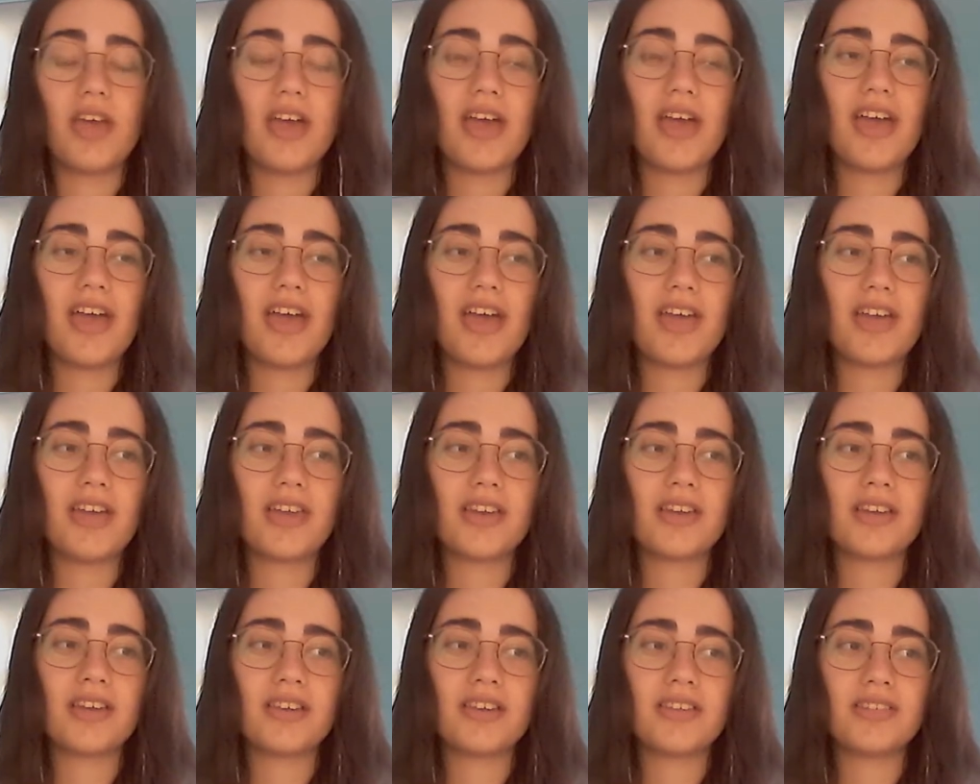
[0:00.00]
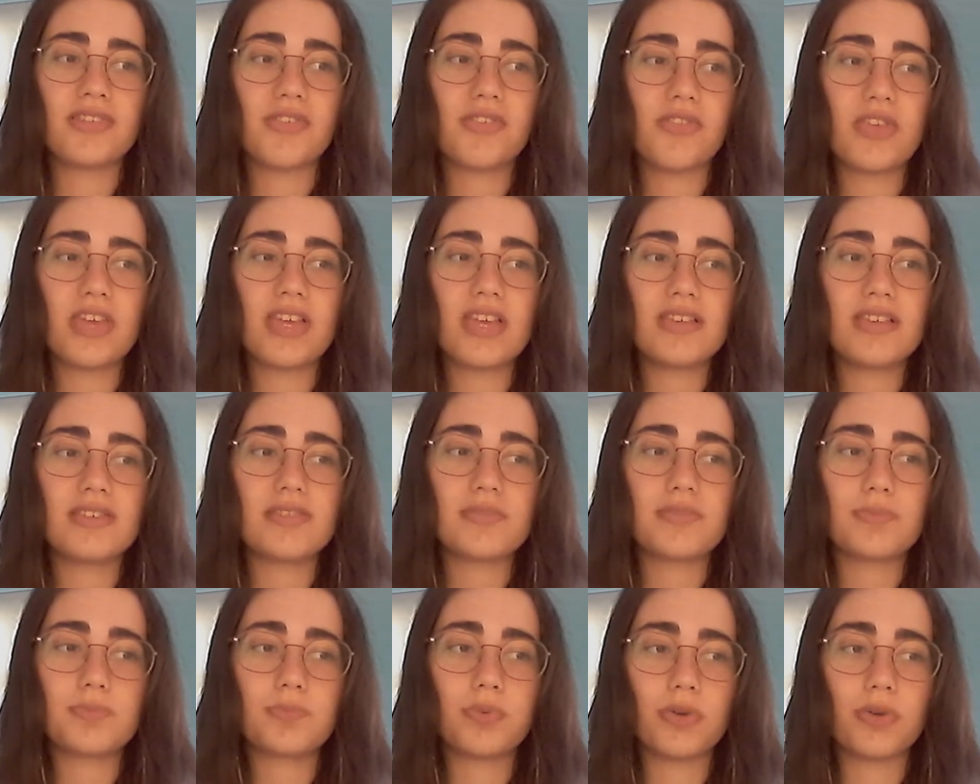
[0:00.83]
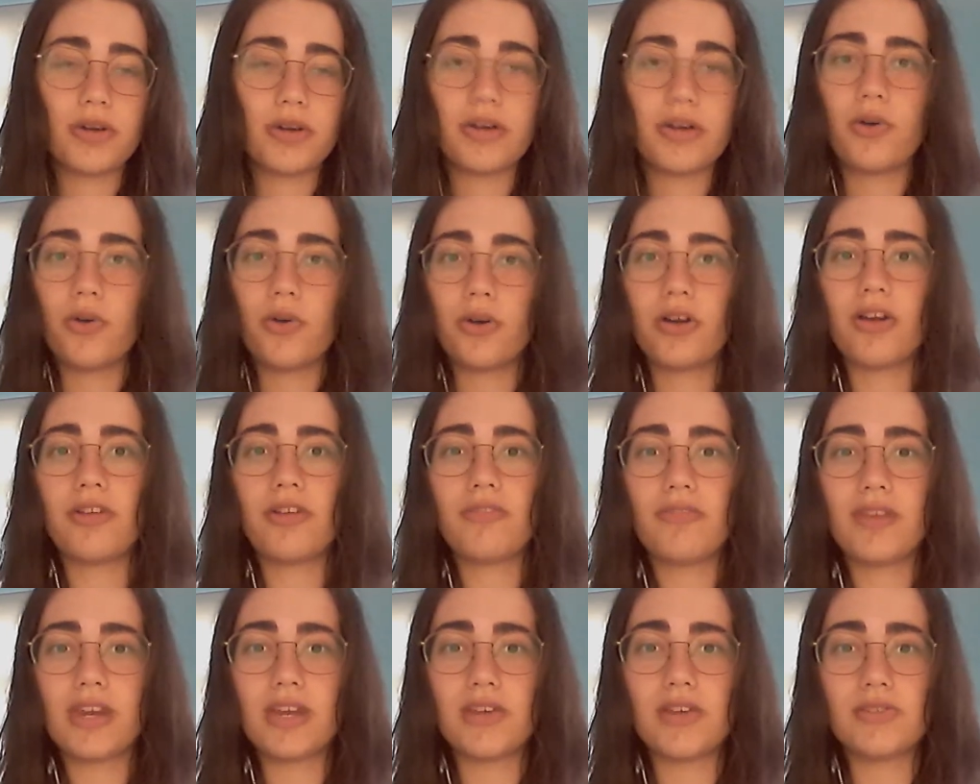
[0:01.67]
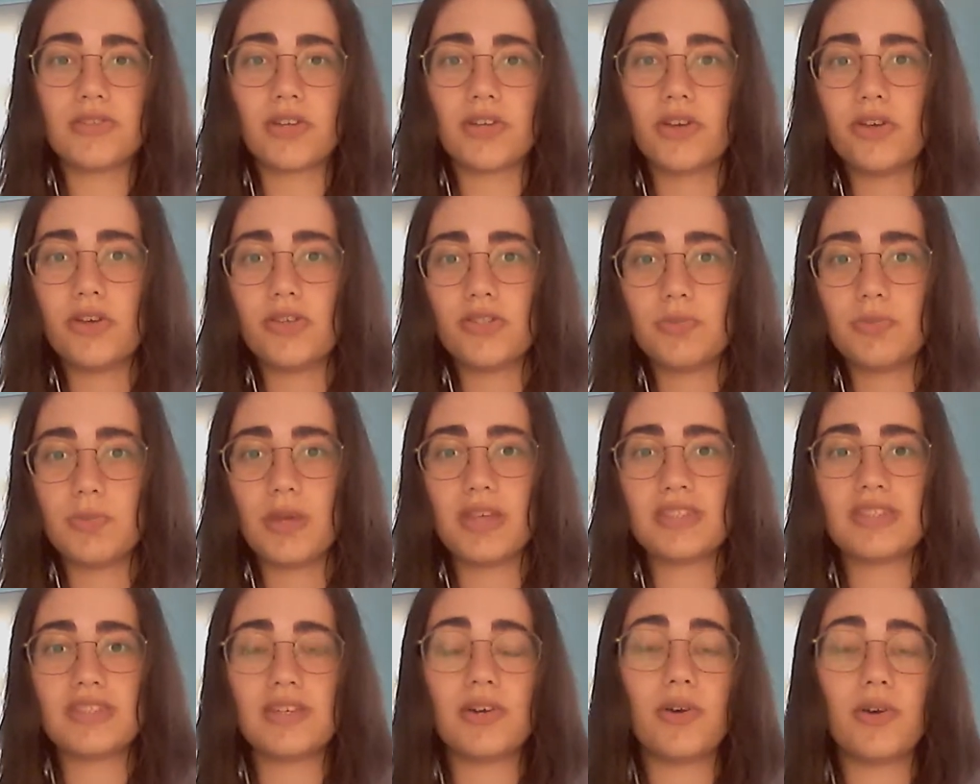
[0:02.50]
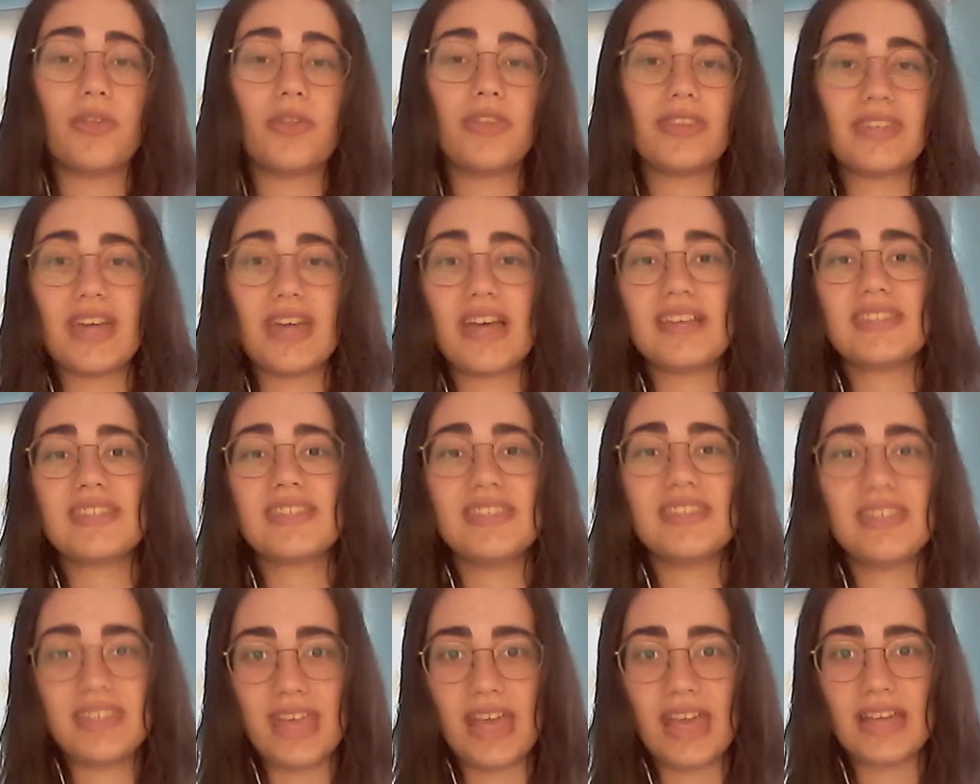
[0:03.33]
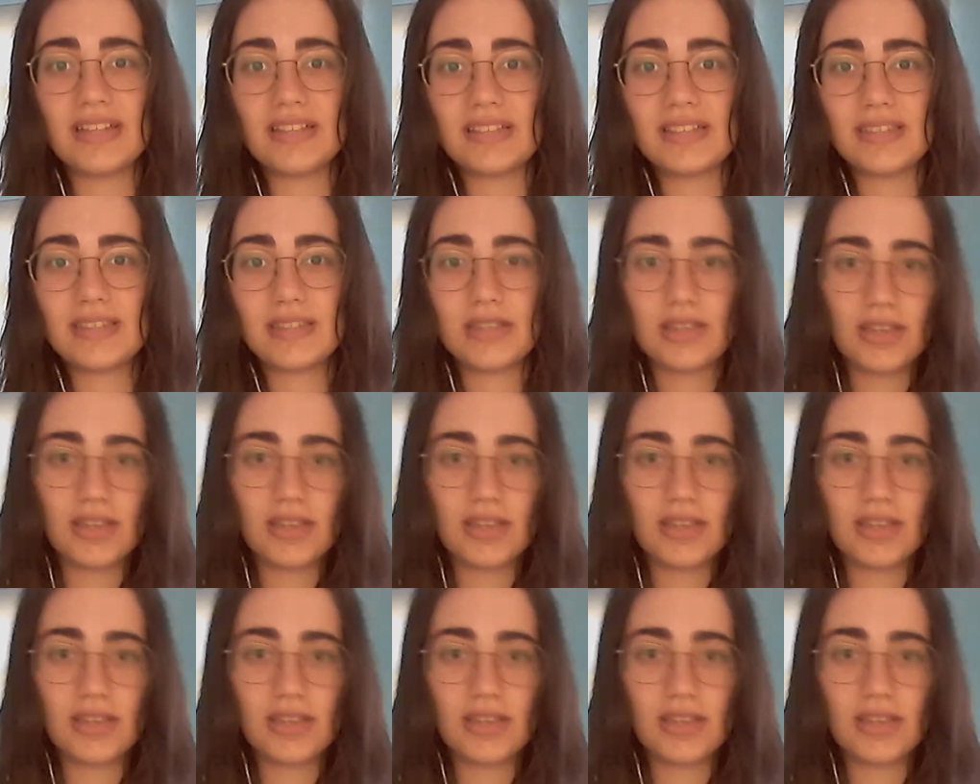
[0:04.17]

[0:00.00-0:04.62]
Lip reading: And these pre-recorded videos are going to be until the test dates.